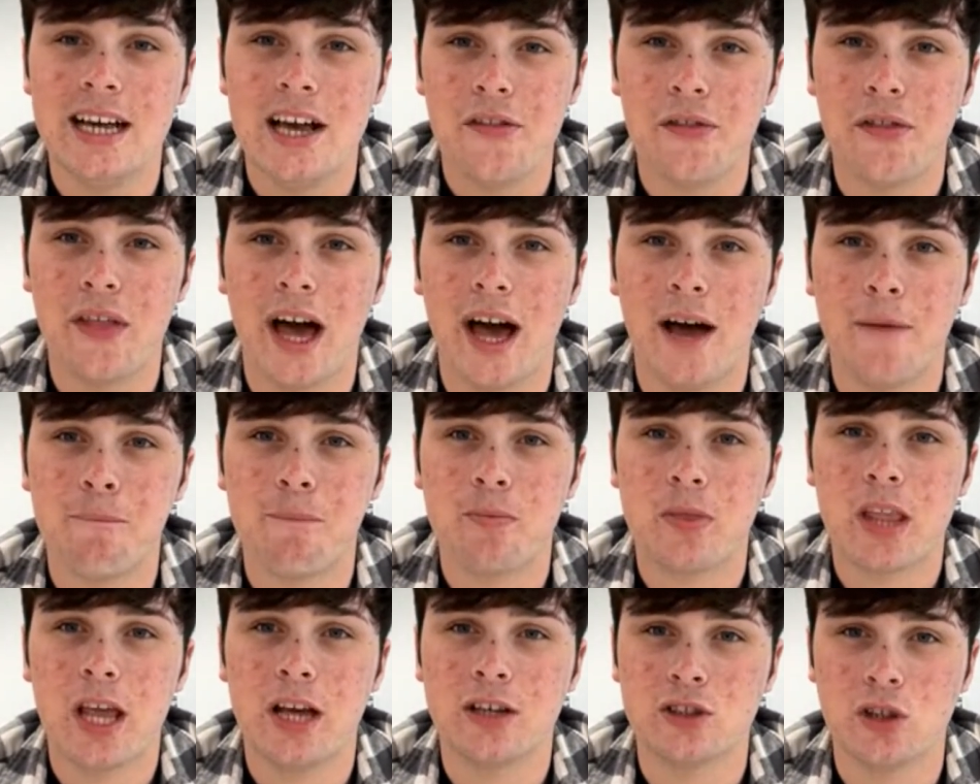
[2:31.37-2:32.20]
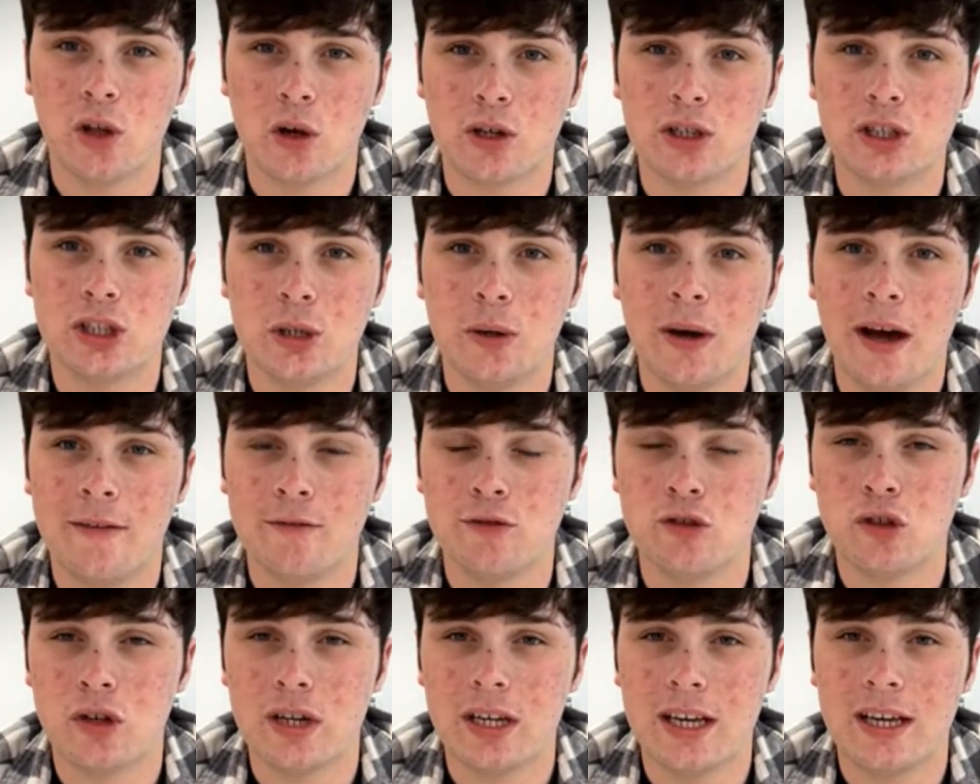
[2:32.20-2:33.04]
that as long as
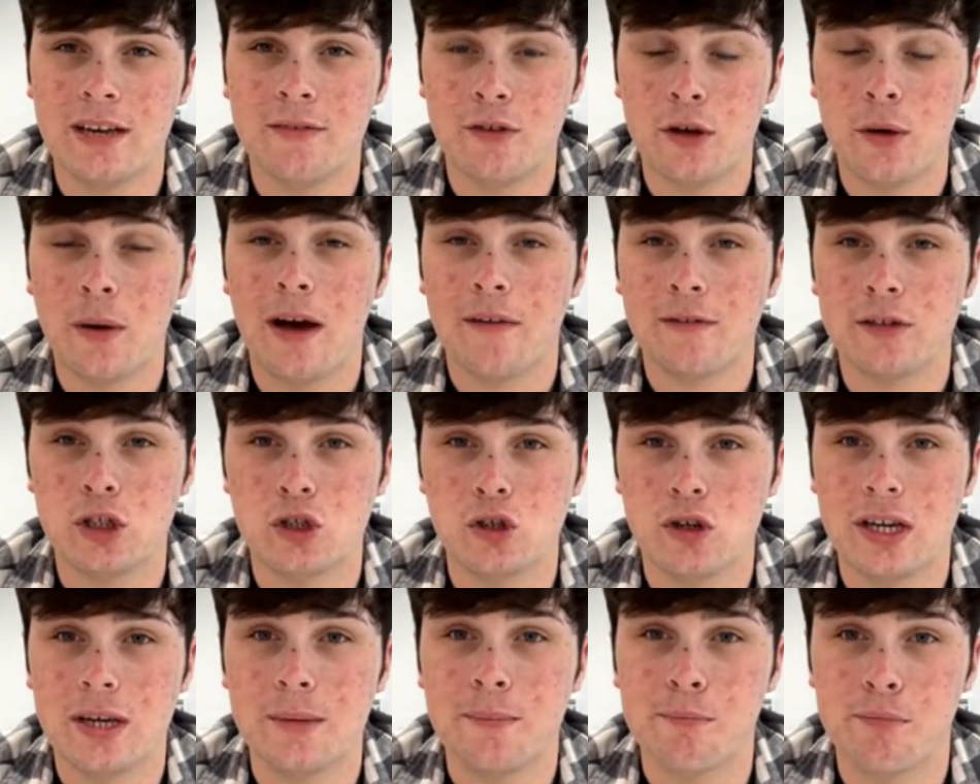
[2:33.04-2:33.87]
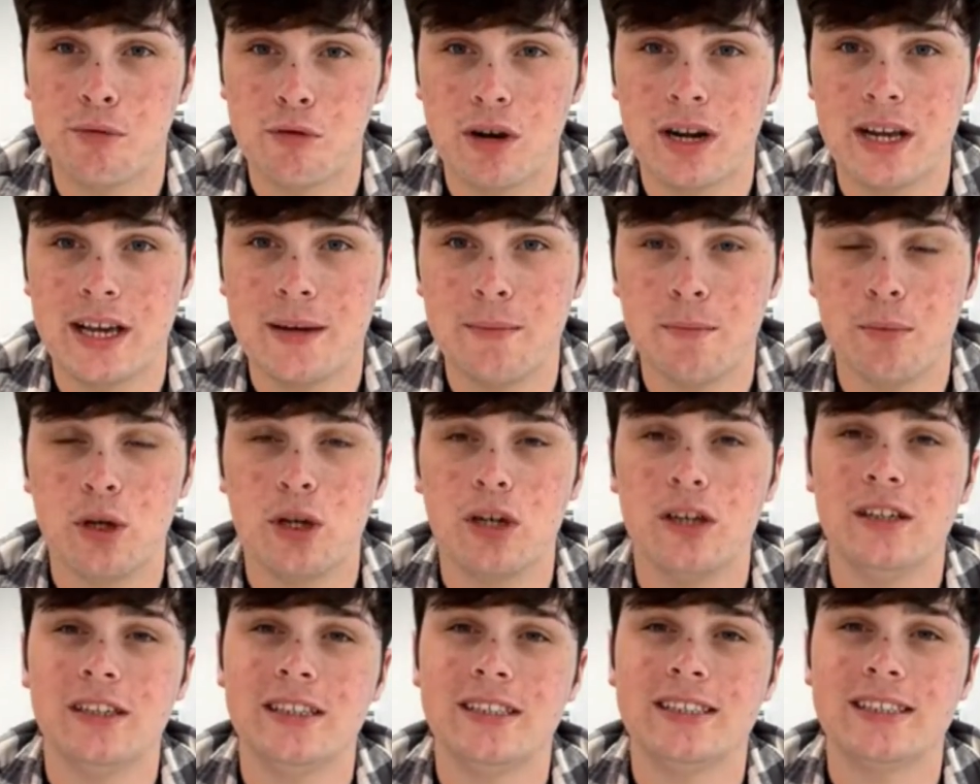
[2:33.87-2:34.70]
if you have a dream, brilliant, but you
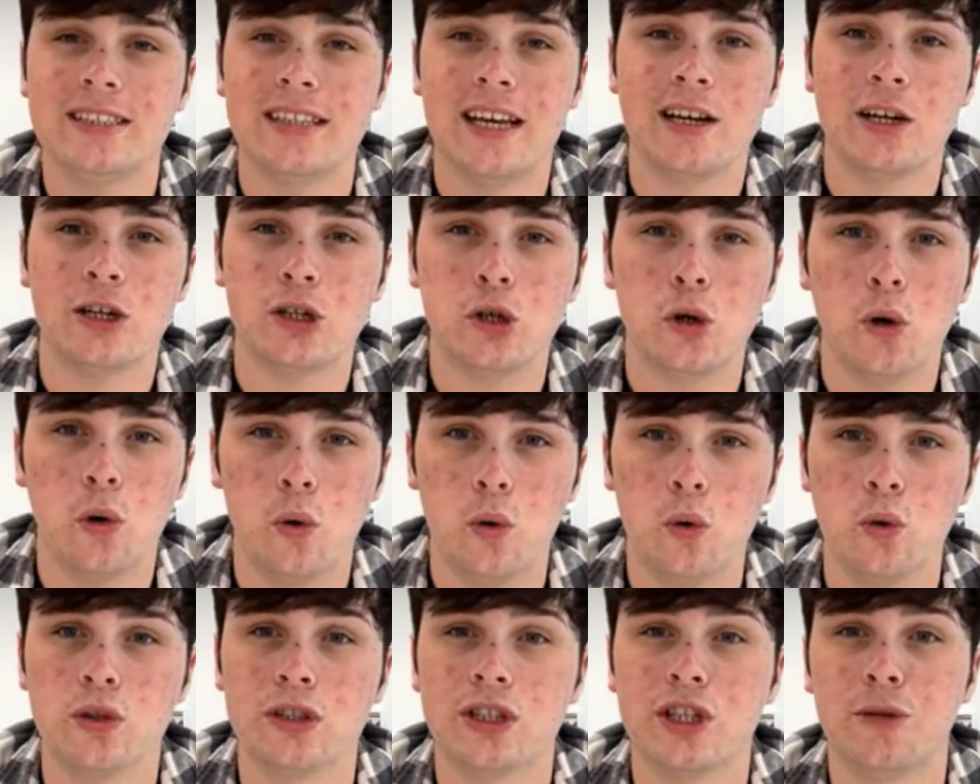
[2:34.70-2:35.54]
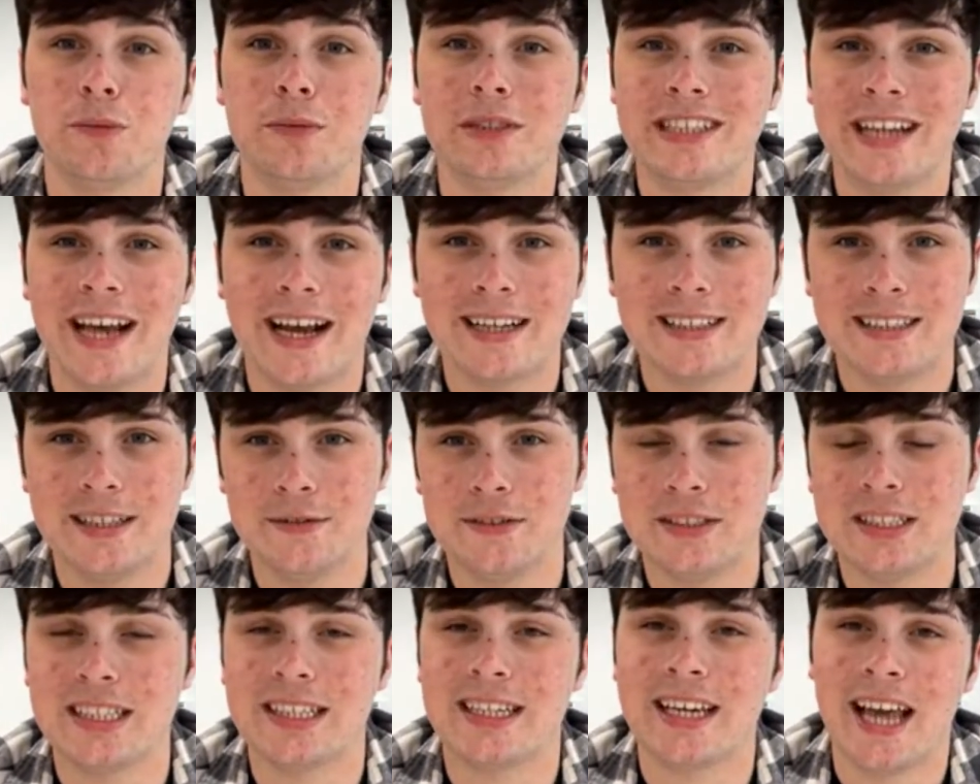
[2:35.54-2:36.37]
need to set goals and objectives
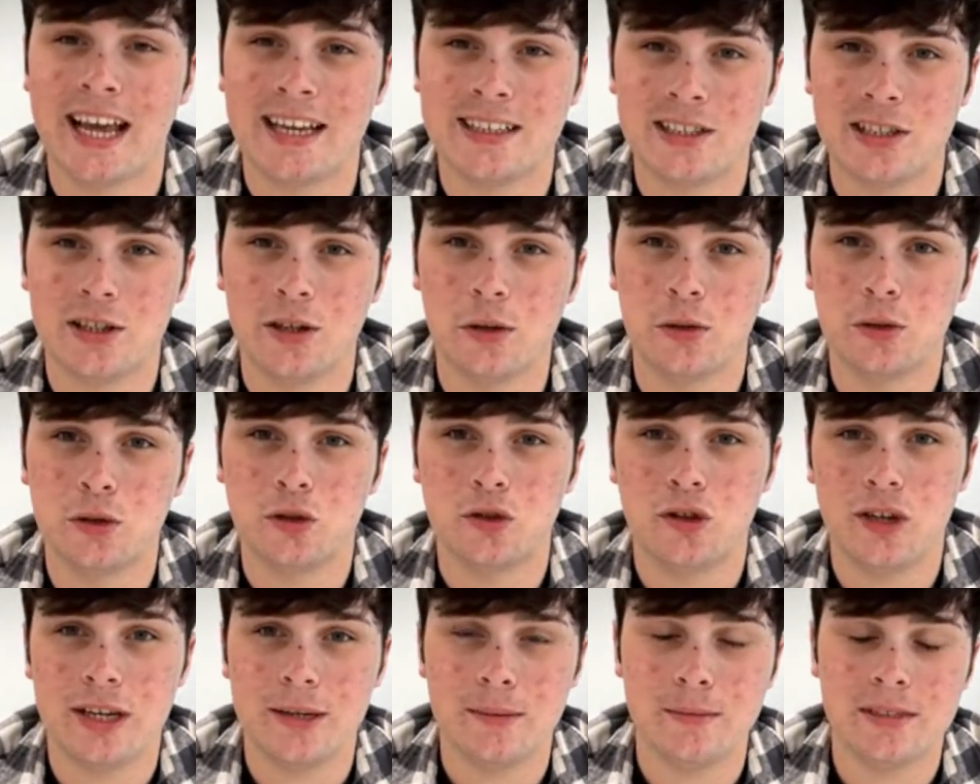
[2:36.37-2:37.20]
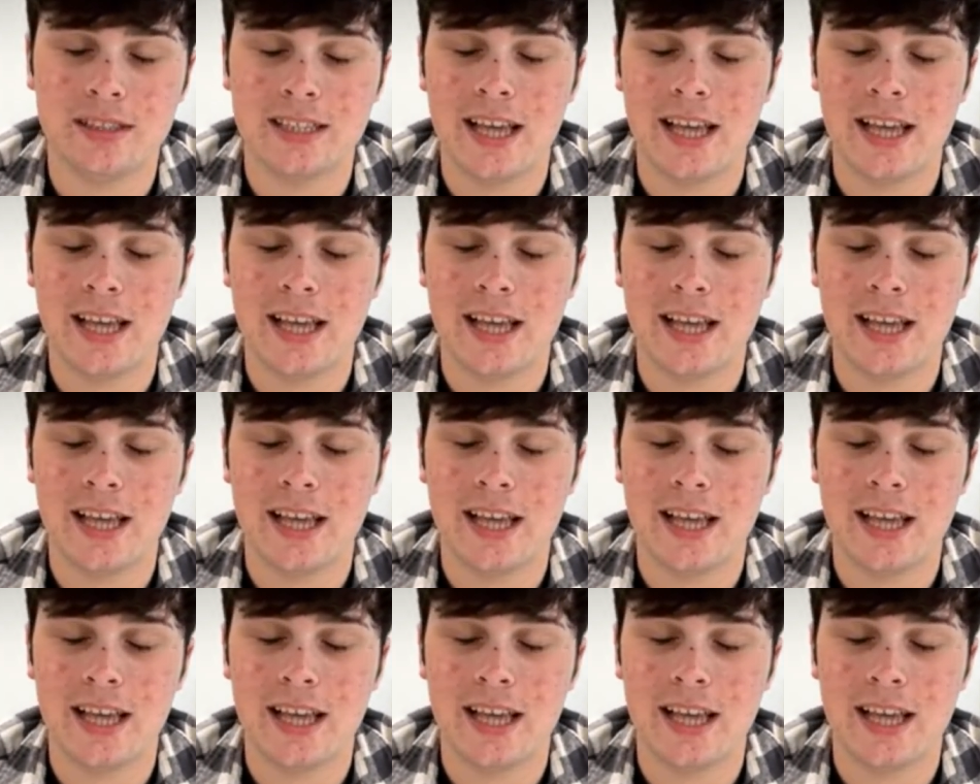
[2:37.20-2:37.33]
to get to those dreams.